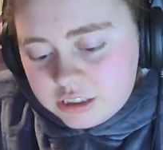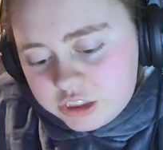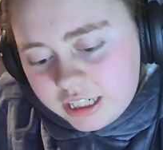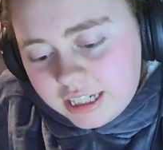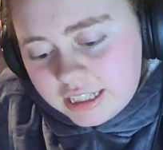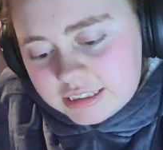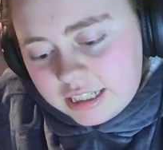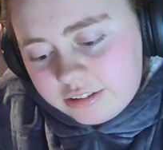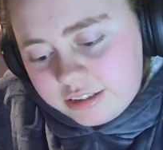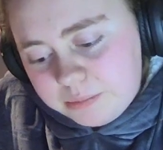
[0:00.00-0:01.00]
Jay
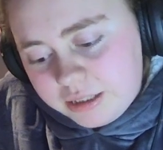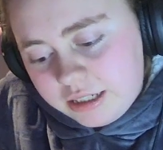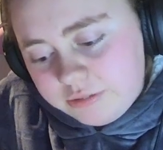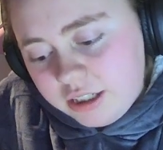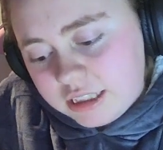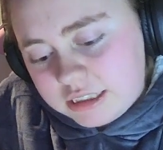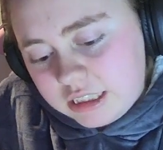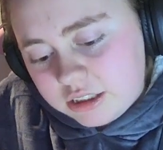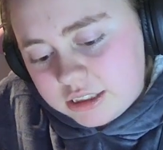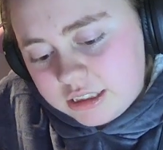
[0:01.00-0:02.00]
exhaled deeply and realized
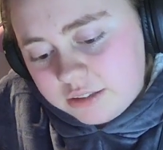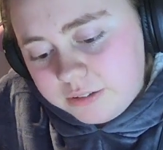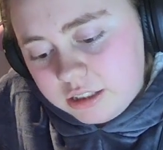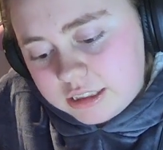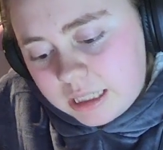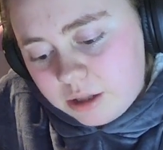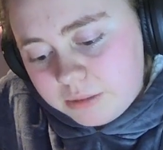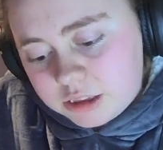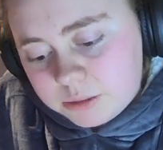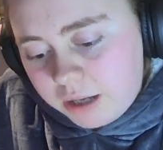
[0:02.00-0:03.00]
he could still feel his
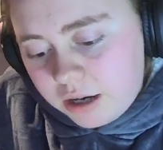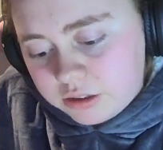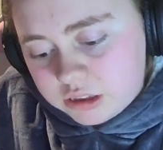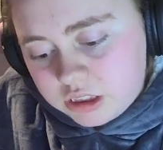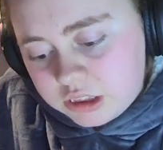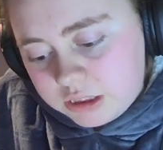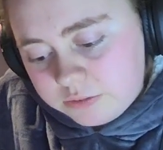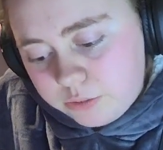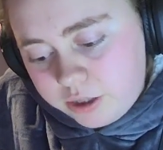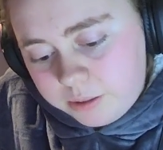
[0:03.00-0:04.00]
elemental power
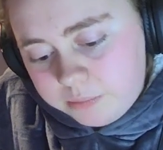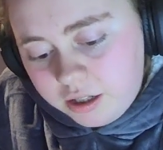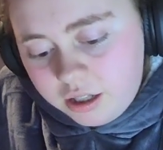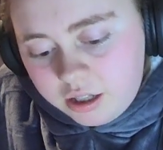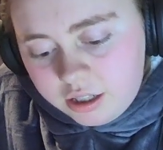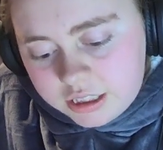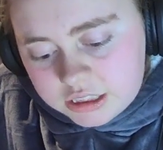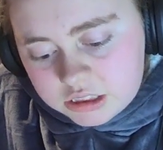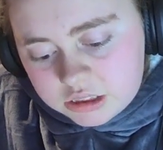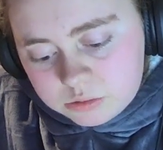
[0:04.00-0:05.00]
surging through him.
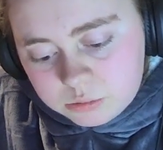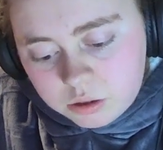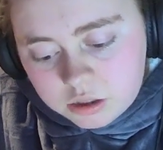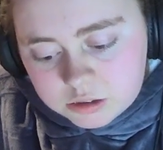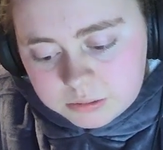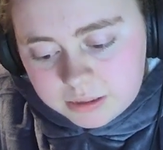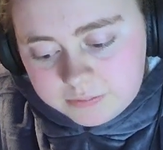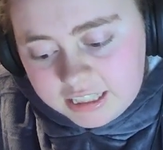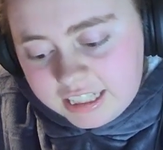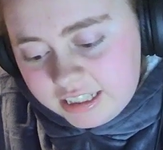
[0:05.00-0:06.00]
He swore to
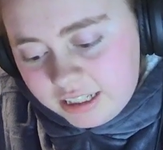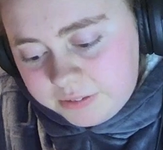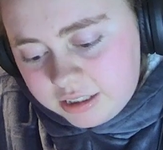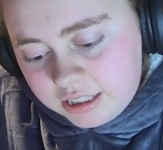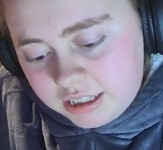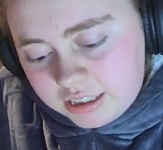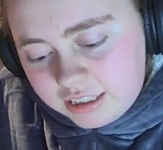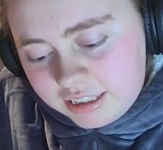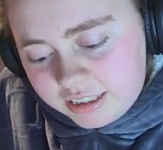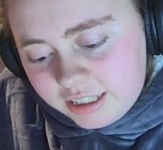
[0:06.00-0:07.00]
himself that he'd never let
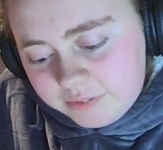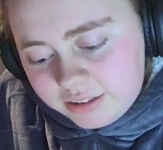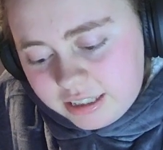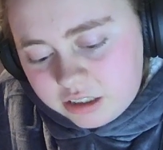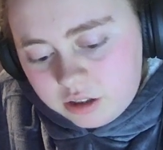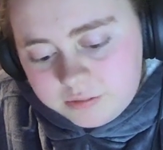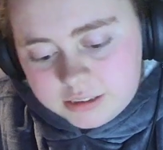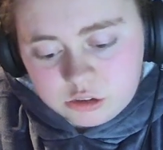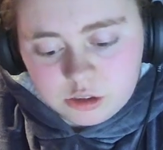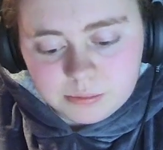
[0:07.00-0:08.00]
he'd never let go of
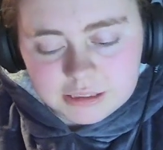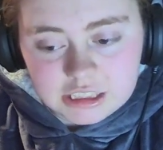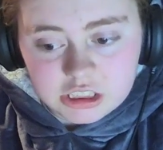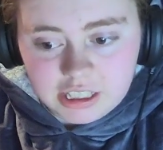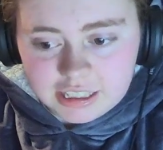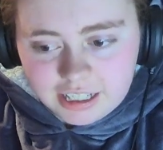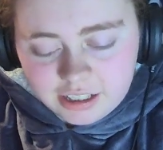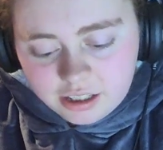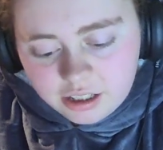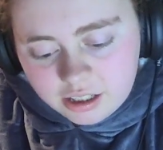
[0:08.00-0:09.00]
his true potential again.